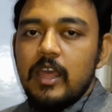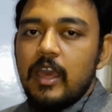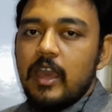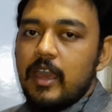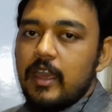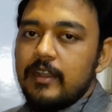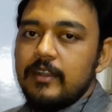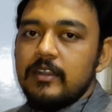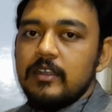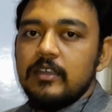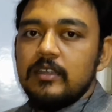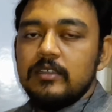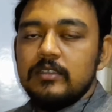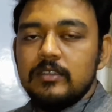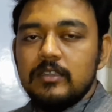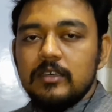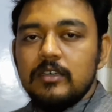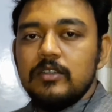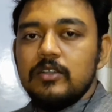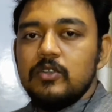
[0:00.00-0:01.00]
and
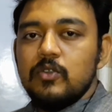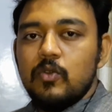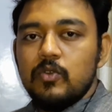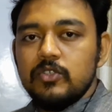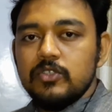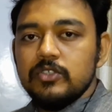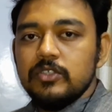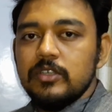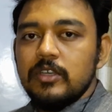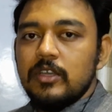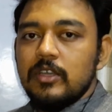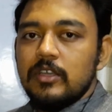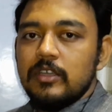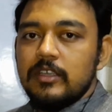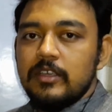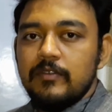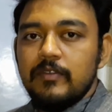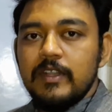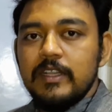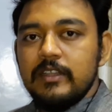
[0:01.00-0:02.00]
the notes
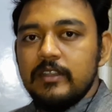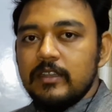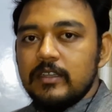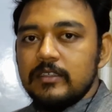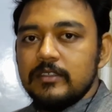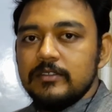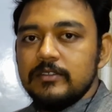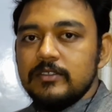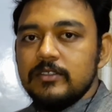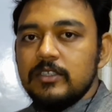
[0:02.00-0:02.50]
given there.